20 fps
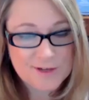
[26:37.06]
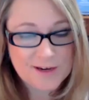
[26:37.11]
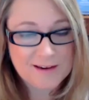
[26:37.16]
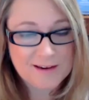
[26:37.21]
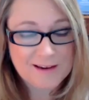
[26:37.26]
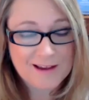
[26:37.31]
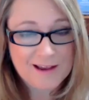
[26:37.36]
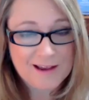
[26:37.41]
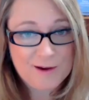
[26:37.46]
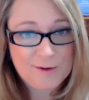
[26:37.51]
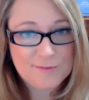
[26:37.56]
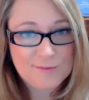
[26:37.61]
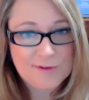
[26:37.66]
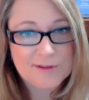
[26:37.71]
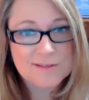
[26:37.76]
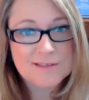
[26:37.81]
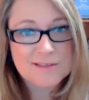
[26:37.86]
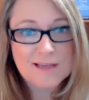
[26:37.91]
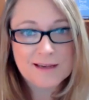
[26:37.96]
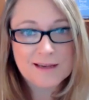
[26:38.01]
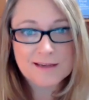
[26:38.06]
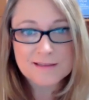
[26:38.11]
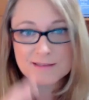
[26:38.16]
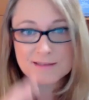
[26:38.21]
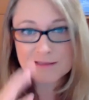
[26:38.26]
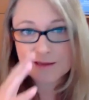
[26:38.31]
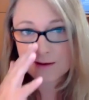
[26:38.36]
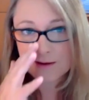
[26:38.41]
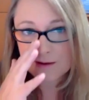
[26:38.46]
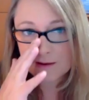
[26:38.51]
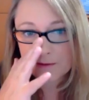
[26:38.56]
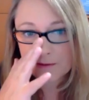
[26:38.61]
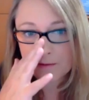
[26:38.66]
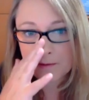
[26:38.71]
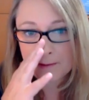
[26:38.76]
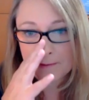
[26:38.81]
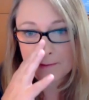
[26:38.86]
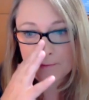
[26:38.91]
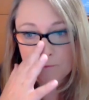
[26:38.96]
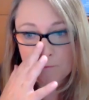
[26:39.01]
I often say is,
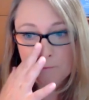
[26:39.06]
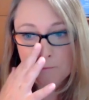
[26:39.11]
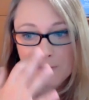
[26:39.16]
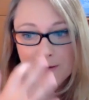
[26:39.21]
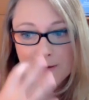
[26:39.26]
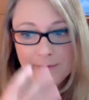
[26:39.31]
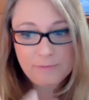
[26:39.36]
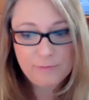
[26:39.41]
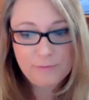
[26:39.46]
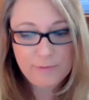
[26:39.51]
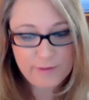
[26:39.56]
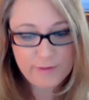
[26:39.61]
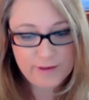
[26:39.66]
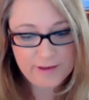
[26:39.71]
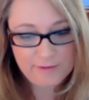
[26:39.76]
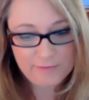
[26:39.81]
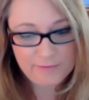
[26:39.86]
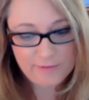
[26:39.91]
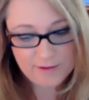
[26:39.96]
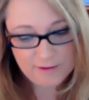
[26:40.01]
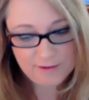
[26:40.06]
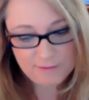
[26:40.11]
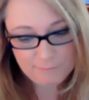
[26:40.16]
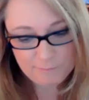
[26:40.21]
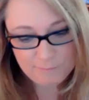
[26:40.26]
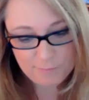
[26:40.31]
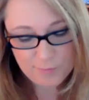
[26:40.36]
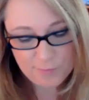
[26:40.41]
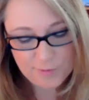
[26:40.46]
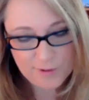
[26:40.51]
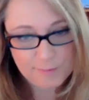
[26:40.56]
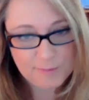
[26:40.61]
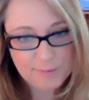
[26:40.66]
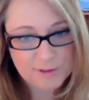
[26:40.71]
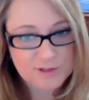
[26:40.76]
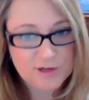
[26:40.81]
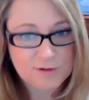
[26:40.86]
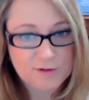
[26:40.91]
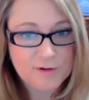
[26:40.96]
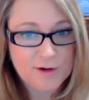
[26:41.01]
the one thing that pretty
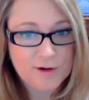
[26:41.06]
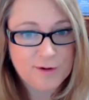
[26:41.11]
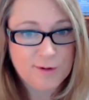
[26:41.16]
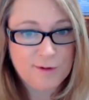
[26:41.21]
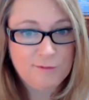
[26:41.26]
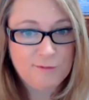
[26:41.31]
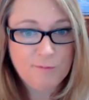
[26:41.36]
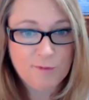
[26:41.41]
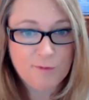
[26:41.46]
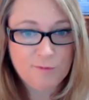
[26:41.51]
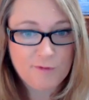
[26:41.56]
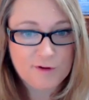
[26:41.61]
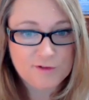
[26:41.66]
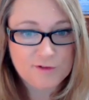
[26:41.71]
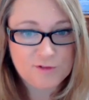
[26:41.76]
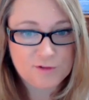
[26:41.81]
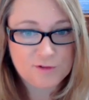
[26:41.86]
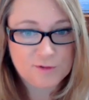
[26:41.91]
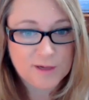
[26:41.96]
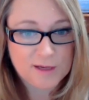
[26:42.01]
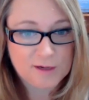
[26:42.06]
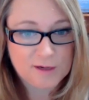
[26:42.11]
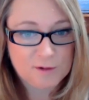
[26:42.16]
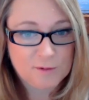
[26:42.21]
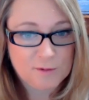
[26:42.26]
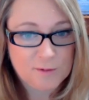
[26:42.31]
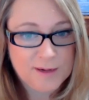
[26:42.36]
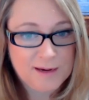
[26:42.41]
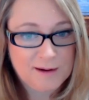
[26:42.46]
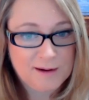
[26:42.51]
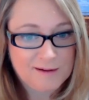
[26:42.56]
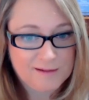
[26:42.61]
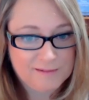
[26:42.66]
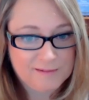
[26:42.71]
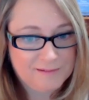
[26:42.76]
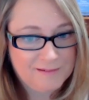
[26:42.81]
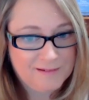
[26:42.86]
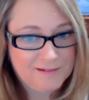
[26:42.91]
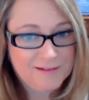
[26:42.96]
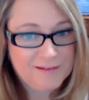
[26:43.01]
much every grief professional can agree
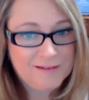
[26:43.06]
on